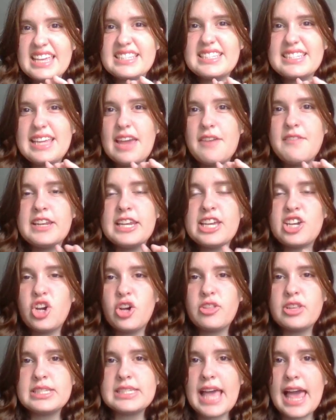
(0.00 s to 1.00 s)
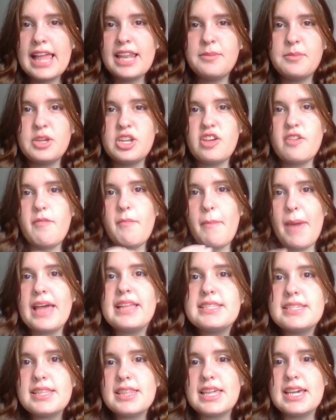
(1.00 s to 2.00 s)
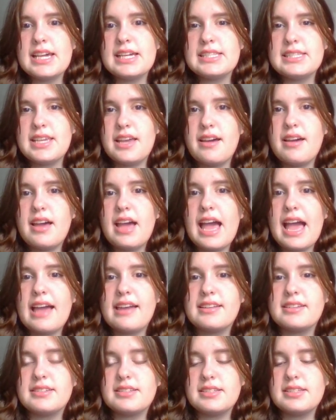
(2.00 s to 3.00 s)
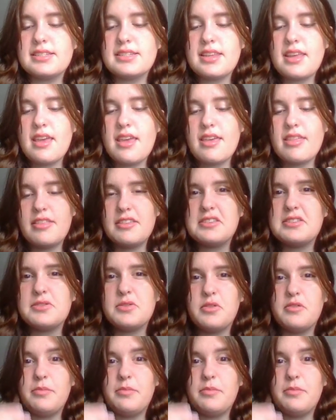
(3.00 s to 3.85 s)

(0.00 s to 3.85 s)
It's definitely got this element of meta theatre and the sort of